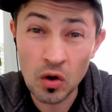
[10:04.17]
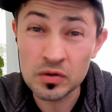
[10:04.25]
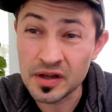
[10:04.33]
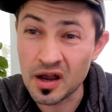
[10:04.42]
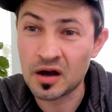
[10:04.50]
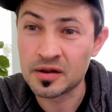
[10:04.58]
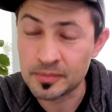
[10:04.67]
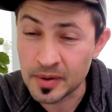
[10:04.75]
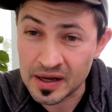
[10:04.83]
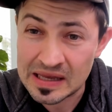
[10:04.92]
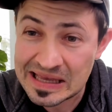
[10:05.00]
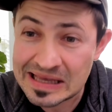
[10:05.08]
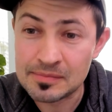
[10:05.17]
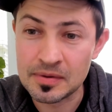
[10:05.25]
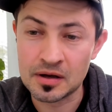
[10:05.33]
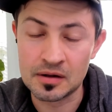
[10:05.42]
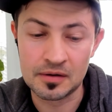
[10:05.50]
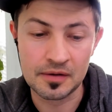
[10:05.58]
only on my
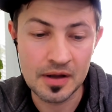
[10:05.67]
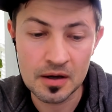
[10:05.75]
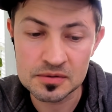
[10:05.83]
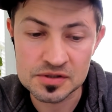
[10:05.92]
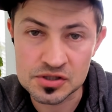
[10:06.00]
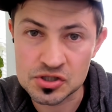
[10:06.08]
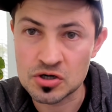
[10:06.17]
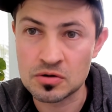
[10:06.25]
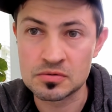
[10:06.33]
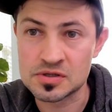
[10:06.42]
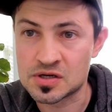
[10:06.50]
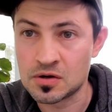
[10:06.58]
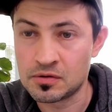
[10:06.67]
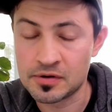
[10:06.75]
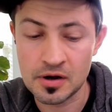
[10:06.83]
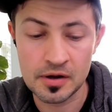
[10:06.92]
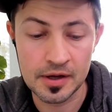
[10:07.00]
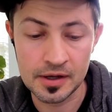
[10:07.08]
email, and I wasn't sure what's going
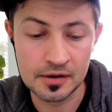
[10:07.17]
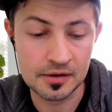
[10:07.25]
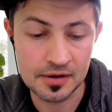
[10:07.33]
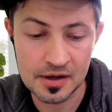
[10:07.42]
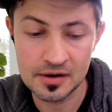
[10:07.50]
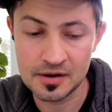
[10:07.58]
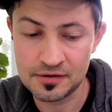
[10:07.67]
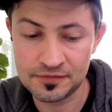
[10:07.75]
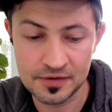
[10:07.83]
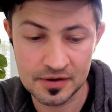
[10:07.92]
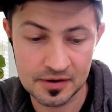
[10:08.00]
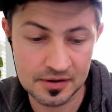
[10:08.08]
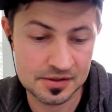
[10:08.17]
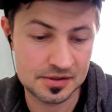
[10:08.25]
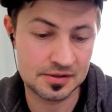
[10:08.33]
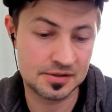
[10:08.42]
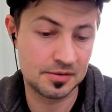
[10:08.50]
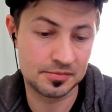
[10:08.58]
on, and then I figured
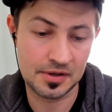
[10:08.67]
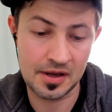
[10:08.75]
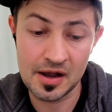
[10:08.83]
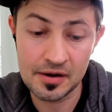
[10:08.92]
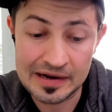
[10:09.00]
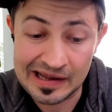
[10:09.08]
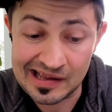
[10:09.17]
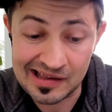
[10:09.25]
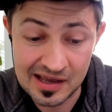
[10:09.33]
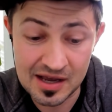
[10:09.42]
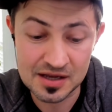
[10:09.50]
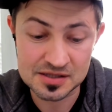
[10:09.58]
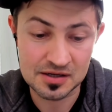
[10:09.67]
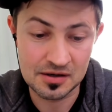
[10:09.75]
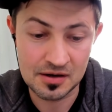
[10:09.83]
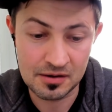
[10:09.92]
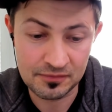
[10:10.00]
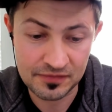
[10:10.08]
something out, I guess,
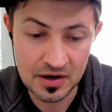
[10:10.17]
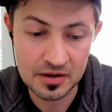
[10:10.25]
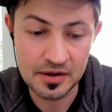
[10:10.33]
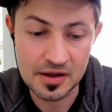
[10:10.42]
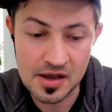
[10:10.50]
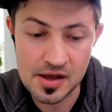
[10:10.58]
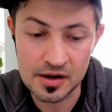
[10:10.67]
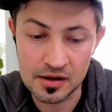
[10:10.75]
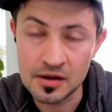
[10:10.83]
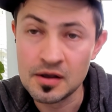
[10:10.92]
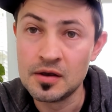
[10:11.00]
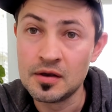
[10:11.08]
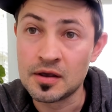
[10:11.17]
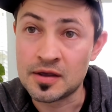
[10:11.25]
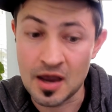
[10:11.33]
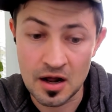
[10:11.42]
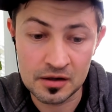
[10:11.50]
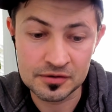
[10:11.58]
and I'm finally getting
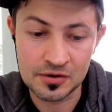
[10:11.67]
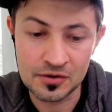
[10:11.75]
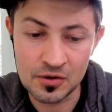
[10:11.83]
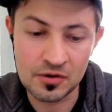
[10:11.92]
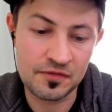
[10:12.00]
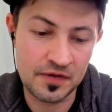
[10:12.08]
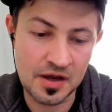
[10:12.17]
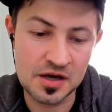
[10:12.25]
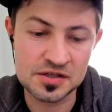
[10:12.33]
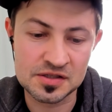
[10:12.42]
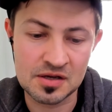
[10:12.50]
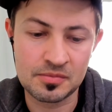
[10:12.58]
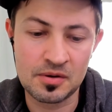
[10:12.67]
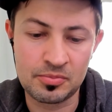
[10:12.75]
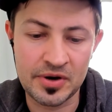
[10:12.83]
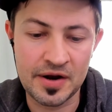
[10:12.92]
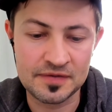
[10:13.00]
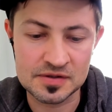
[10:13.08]
calendar notifications on my
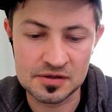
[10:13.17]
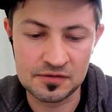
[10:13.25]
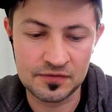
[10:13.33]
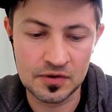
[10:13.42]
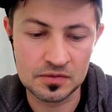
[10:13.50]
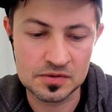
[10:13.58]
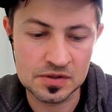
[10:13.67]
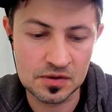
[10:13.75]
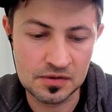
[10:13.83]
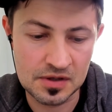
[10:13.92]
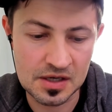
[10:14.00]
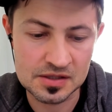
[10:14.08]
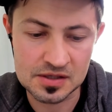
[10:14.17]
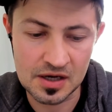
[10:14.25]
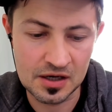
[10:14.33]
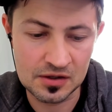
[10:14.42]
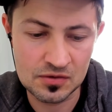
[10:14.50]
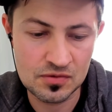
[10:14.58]
privacy phone. So yes,
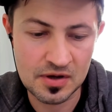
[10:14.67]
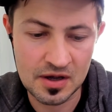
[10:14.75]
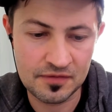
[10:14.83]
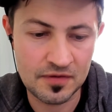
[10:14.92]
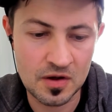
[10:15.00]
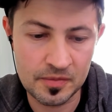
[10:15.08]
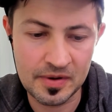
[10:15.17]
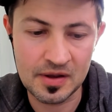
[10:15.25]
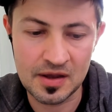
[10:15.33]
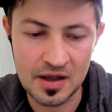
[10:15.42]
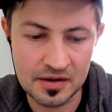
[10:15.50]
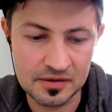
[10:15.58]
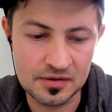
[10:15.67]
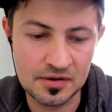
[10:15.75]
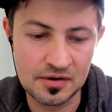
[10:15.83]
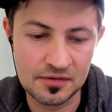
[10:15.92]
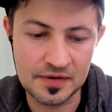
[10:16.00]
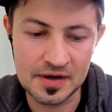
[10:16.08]
I do have all my calendar
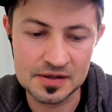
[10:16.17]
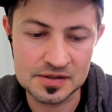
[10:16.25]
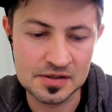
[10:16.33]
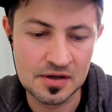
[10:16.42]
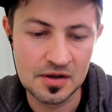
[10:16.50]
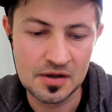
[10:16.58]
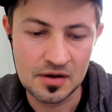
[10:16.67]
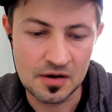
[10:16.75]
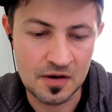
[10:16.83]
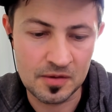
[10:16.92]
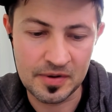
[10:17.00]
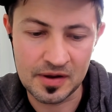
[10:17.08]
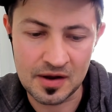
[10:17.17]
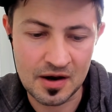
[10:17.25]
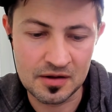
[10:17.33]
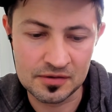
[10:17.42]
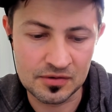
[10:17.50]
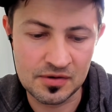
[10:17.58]
invites, all my
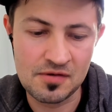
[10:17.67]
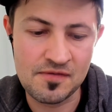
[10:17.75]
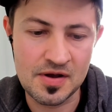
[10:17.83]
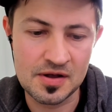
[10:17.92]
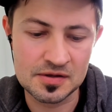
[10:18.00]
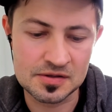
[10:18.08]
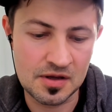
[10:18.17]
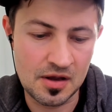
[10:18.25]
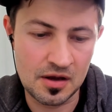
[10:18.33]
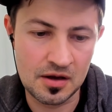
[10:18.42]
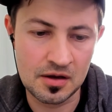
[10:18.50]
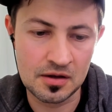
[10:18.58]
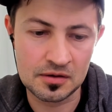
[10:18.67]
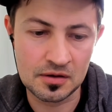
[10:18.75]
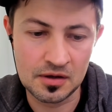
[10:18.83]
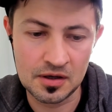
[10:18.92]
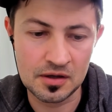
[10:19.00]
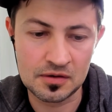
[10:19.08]
calendar events, and
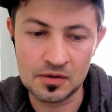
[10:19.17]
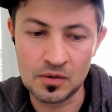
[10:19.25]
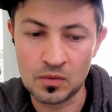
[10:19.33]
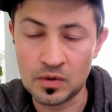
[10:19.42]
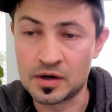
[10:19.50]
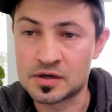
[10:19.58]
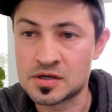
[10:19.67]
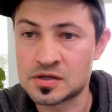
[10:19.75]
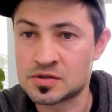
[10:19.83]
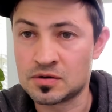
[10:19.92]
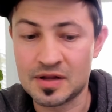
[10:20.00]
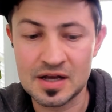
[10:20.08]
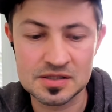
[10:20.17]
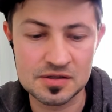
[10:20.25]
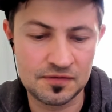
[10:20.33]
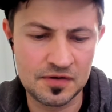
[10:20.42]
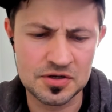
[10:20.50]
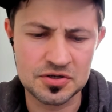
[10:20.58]
it works. So that's
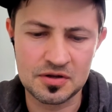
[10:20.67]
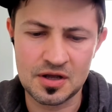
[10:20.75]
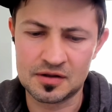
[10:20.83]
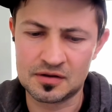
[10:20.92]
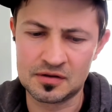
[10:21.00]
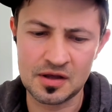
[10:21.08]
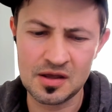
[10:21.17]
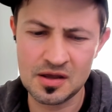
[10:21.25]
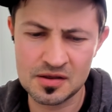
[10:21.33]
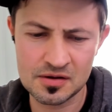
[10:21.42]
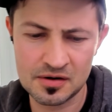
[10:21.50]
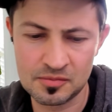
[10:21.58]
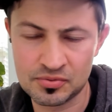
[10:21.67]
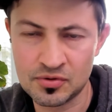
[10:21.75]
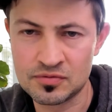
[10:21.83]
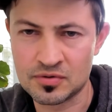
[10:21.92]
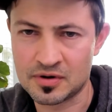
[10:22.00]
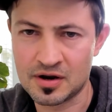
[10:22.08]
a feature that they either
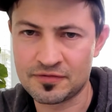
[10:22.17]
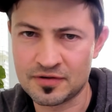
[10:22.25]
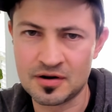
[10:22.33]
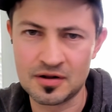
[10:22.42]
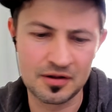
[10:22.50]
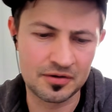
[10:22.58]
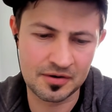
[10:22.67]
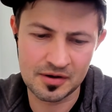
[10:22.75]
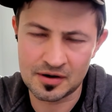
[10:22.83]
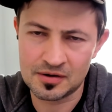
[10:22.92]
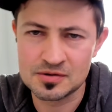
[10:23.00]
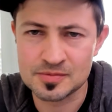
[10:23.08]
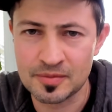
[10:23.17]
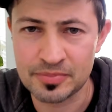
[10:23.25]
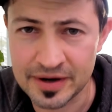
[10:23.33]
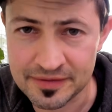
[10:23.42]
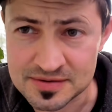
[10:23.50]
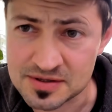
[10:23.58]
improved or I finally learned how to use my
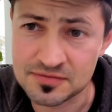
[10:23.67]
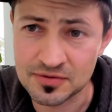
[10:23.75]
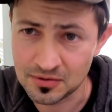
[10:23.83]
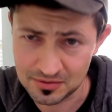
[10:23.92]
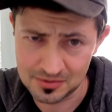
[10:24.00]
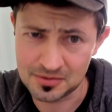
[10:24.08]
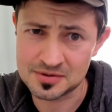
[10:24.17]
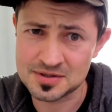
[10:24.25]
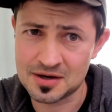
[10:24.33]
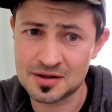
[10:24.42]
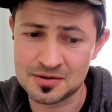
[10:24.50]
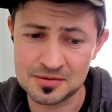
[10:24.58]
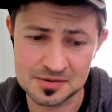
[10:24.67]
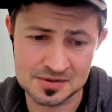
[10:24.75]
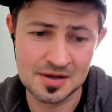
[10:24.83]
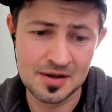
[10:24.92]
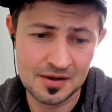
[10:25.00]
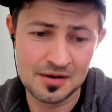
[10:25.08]
privacy phone in order to get
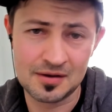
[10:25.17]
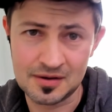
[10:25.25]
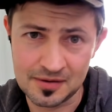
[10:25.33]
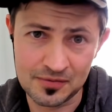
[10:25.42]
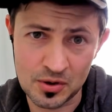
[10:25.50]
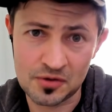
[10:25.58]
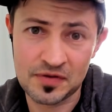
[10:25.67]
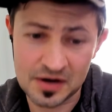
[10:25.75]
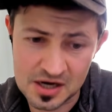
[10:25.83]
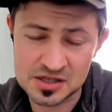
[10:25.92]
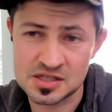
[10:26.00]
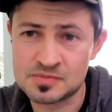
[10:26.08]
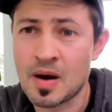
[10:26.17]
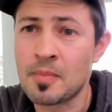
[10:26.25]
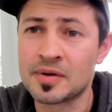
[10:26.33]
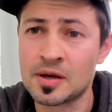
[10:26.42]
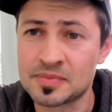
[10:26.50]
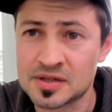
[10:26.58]
those notifications
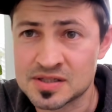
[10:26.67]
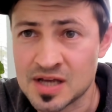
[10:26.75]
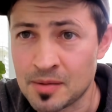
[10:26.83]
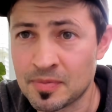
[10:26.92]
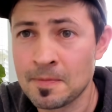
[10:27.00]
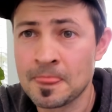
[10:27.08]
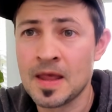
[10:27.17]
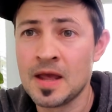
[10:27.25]
popping up at the top.